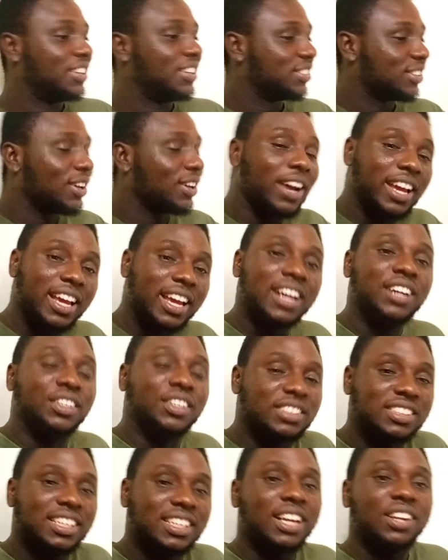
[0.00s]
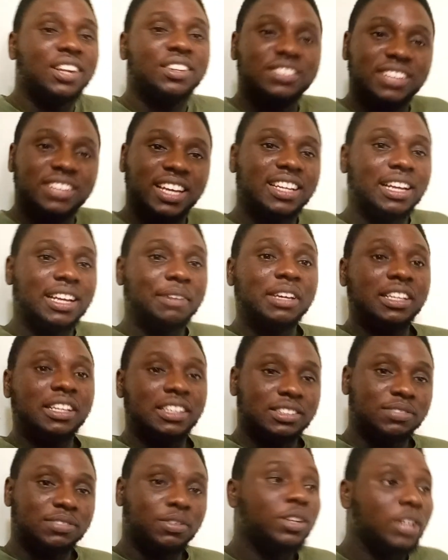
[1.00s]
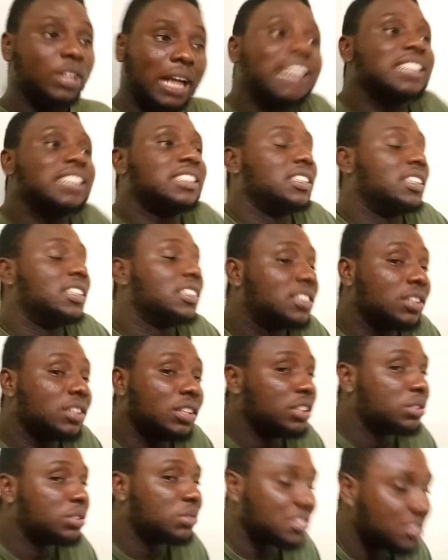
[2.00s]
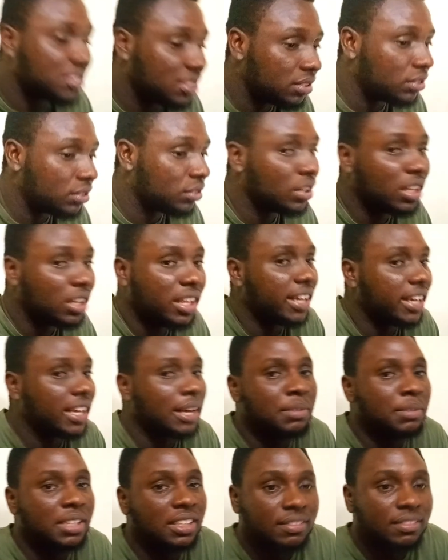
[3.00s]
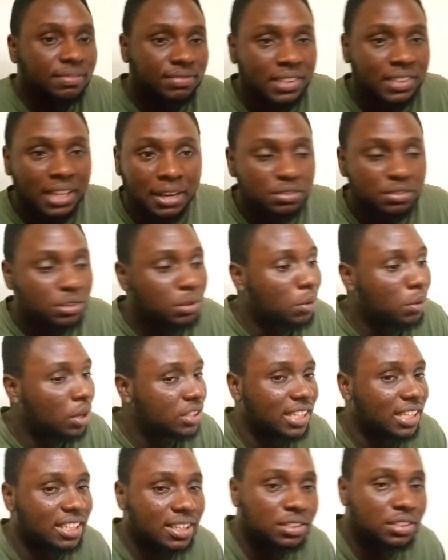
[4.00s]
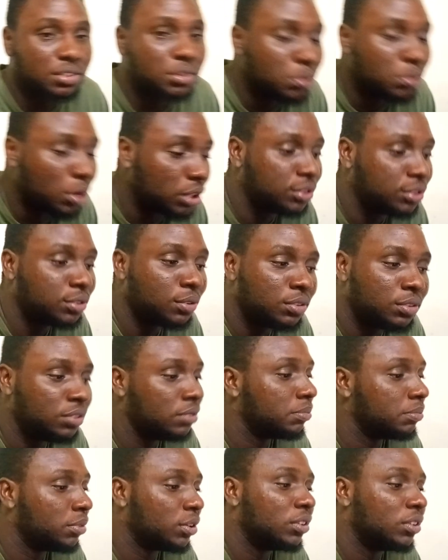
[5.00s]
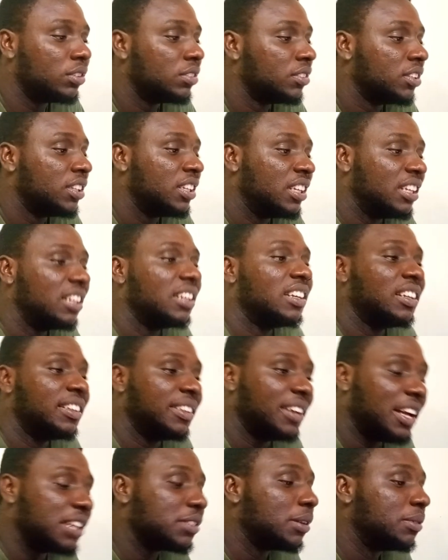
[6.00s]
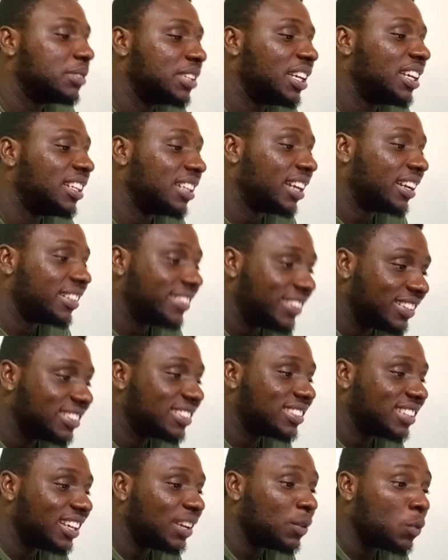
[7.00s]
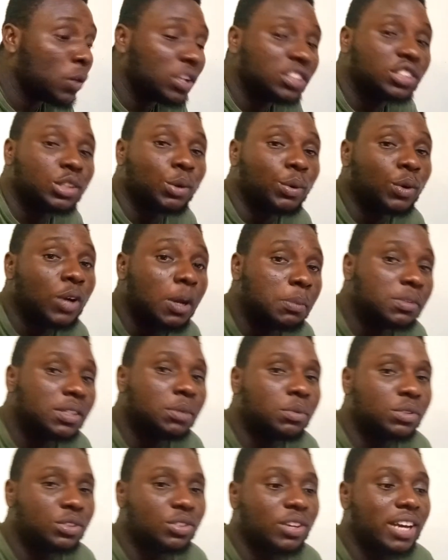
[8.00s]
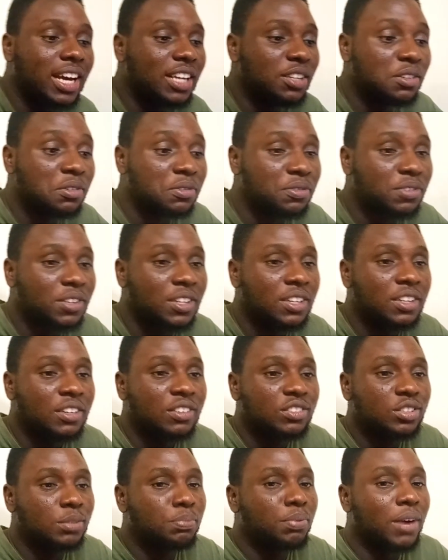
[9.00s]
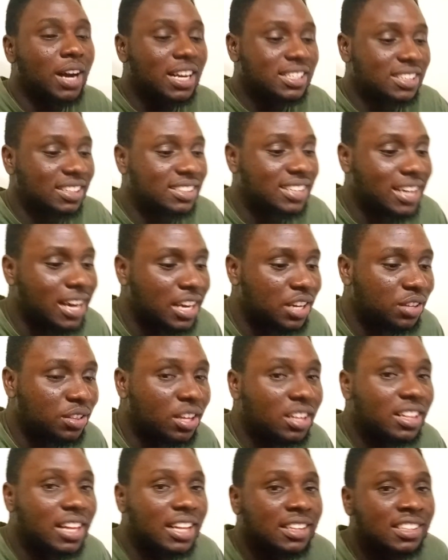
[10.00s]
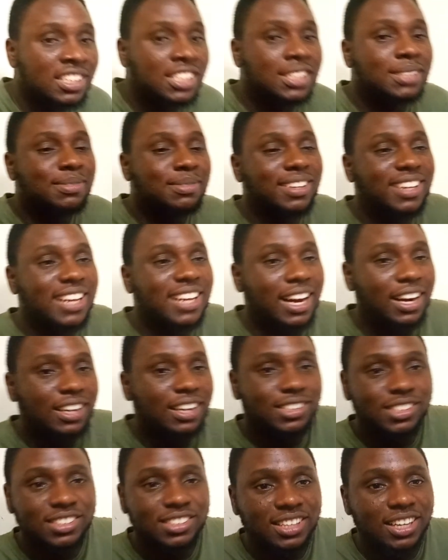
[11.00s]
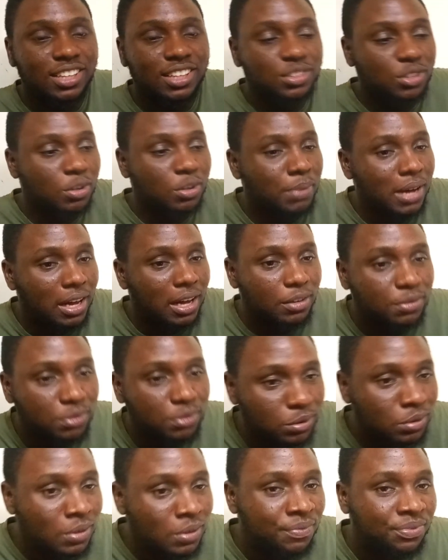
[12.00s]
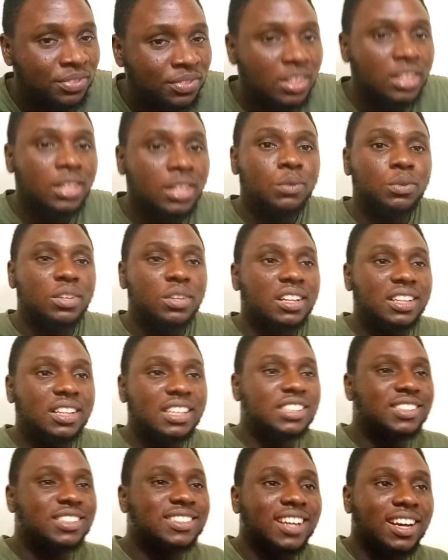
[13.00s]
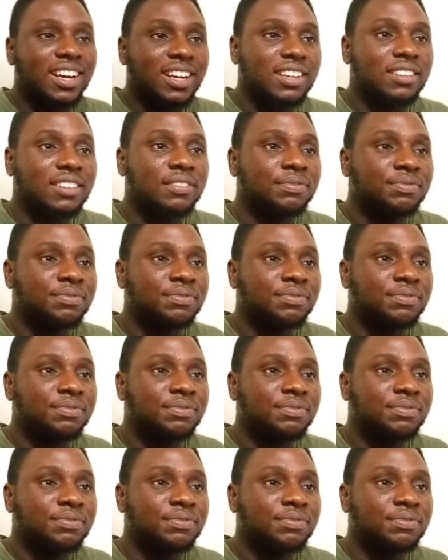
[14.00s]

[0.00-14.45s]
So yeah, I understand. I mean, it's funny. Actually, it's still interesting though. I still watch shonen, but that's what I'm saying. Like, this thing, once someone comes in with a kind of surprise attack, you think that these characters that are so powerful would at least, like,